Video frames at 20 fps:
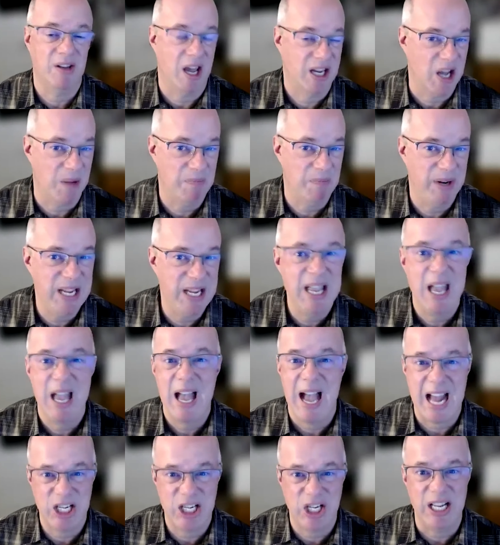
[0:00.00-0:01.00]
company.
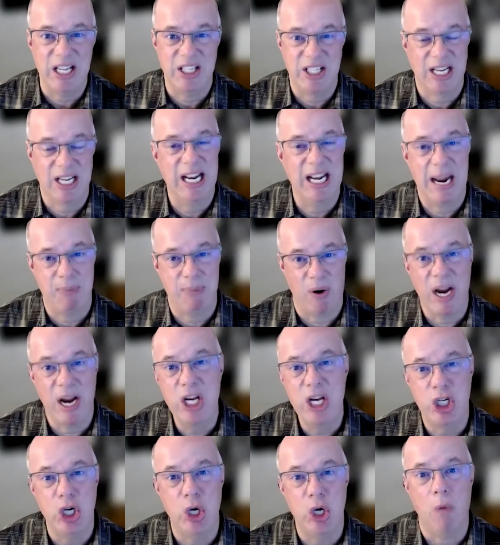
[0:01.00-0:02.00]
Actually, it's a
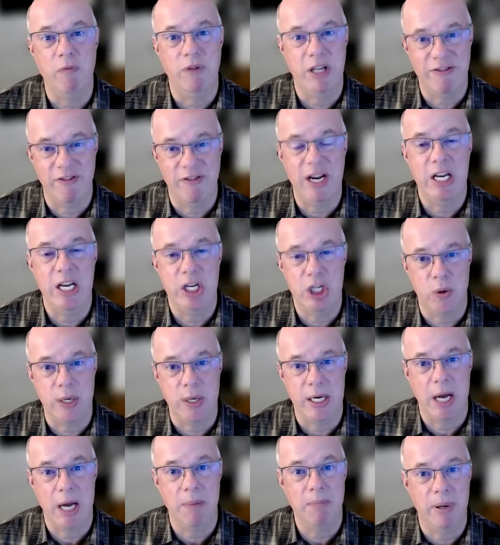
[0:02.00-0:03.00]
collaboration of different
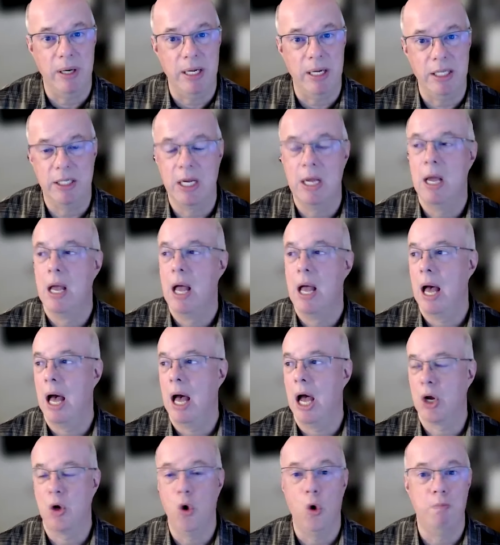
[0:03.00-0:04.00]
industry companies
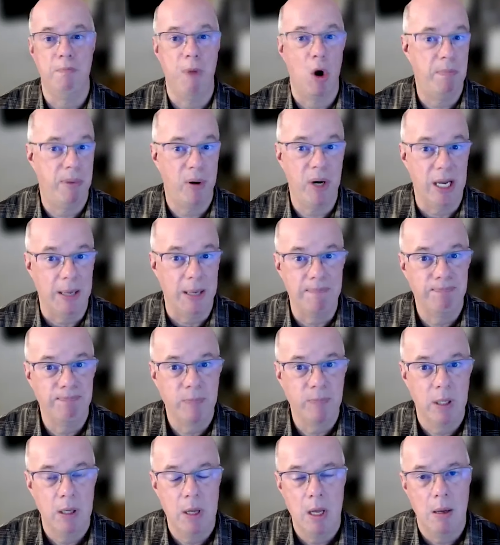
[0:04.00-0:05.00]
called Mopria.
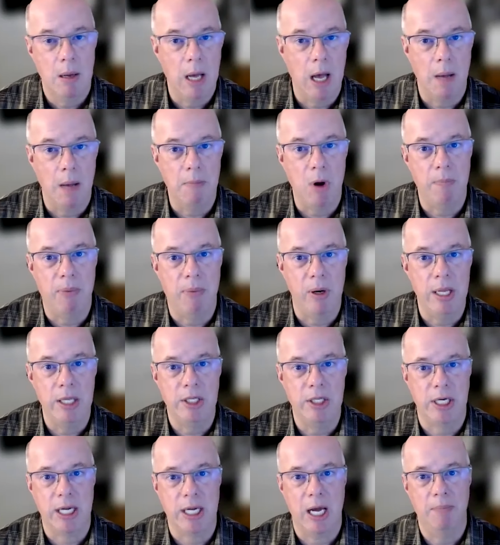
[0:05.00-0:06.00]
Mopria
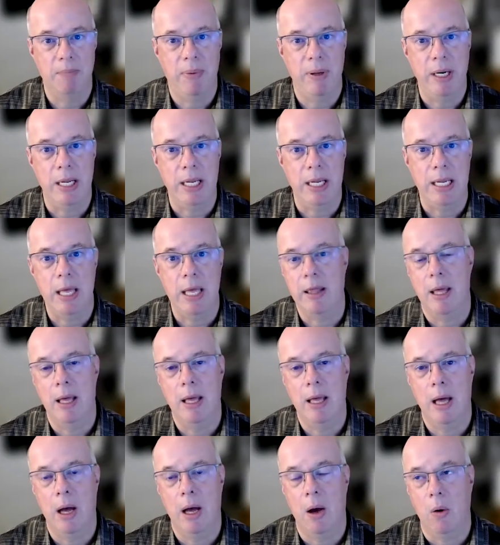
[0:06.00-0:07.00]
is a company
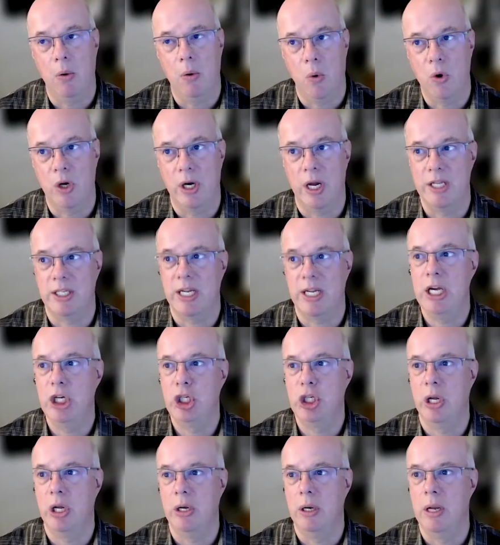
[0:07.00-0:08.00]
or an
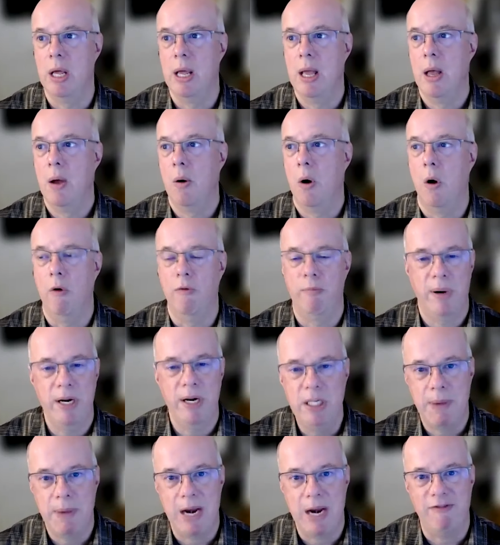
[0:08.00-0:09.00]
organization of
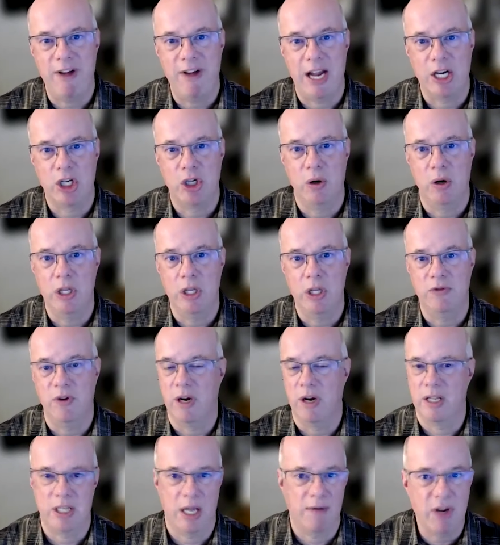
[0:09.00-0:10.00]
printer manufacturers. There
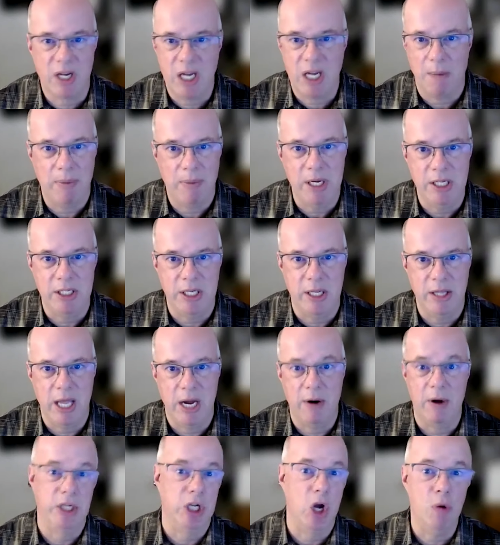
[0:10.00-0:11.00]
are other companies in
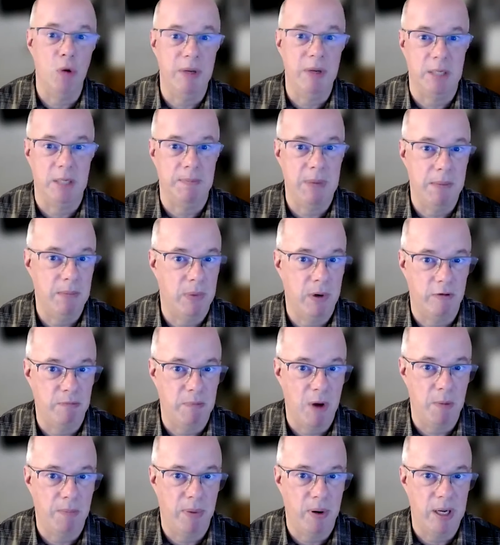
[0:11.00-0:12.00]
there. Adobe is a member of
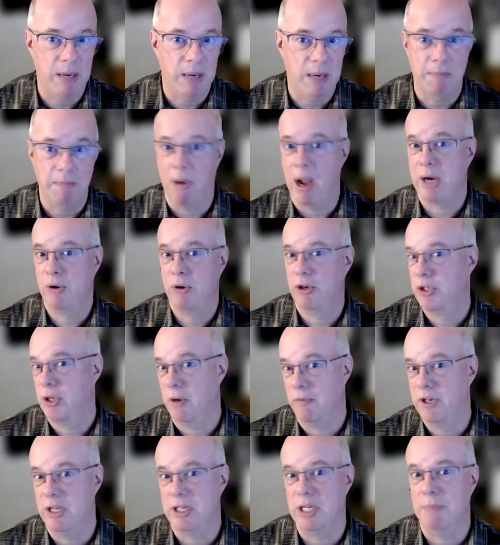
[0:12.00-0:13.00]
Mopria.
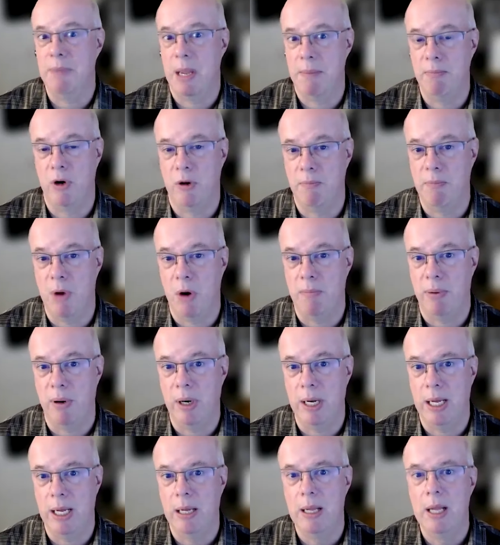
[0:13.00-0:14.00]
Microsoft is a member of
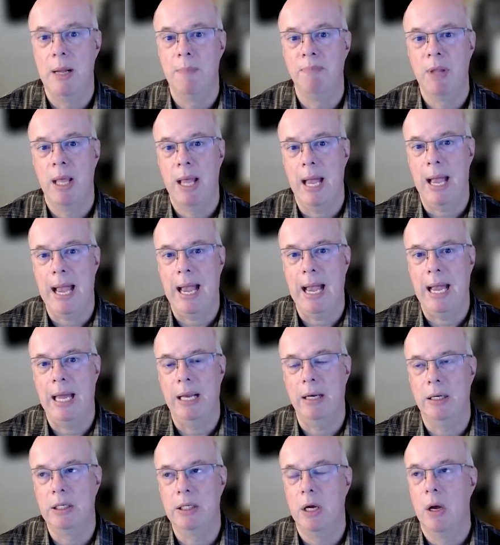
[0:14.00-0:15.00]
Mopria.
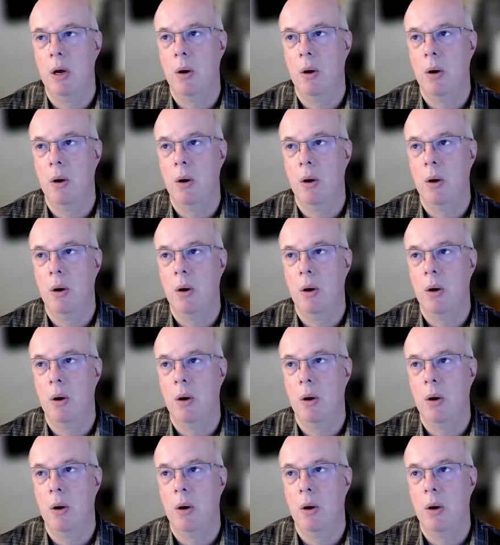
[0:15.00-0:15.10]
And